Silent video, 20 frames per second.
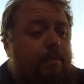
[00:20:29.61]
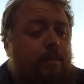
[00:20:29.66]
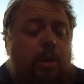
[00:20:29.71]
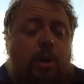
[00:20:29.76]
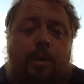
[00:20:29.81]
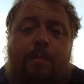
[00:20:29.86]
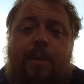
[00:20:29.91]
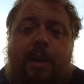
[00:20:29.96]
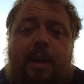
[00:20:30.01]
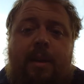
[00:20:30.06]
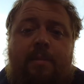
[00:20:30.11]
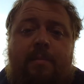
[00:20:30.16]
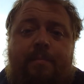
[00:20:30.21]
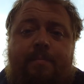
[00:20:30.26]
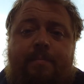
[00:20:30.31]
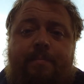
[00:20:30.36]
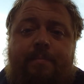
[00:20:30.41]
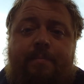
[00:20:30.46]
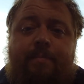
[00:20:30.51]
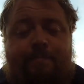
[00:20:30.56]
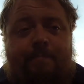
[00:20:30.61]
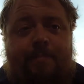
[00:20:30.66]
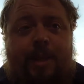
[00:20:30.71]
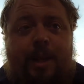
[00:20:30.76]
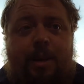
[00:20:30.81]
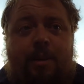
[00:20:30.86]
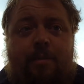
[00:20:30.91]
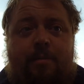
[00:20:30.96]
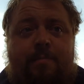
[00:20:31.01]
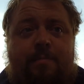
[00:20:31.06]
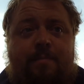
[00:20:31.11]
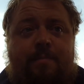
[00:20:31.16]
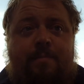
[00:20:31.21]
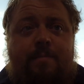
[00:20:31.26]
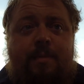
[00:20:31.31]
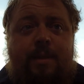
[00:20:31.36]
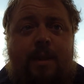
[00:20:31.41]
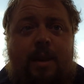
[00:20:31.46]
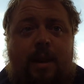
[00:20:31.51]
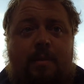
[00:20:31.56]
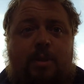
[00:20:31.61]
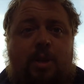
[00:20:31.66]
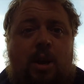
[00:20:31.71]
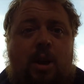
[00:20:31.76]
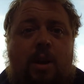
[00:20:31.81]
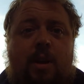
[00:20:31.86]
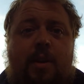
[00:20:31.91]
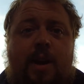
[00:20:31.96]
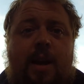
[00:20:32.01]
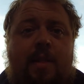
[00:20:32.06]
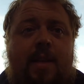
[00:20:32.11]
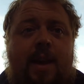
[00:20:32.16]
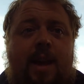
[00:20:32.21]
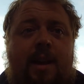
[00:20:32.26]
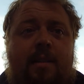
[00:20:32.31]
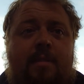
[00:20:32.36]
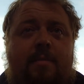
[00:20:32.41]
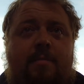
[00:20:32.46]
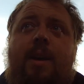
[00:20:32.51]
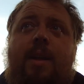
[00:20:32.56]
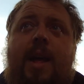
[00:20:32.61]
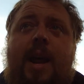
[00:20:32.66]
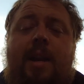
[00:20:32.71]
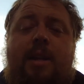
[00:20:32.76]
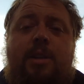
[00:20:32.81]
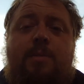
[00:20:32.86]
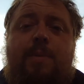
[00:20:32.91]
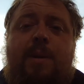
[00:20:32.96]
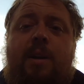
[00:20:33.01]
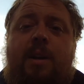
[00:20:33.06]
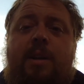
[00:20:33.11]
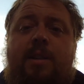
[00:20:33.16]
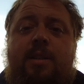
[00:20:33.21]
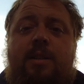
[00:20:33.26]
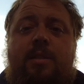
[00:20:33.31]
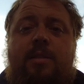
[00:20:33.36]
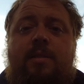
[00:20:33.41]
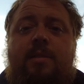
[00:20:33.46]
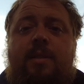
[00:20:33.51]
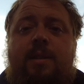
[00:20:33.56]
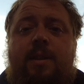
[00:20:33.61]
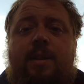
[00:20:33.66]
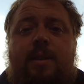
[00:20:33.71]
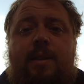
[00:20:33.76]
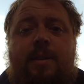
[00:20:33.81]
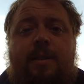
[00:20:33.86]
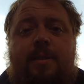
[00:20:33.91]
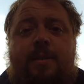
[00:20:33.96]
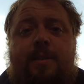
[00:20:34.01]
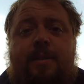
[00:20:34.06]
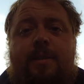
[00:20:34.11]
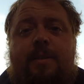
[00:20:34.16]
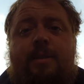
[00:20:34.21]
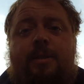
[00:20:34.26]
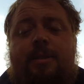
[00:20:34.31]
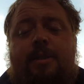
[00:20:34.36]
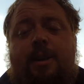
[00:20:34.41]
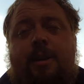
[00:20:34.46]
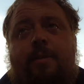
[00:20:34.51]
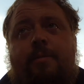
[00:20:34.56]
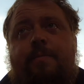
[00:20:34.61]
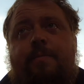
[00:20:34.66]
Could be, you know. I'm sorry you had that experience. So,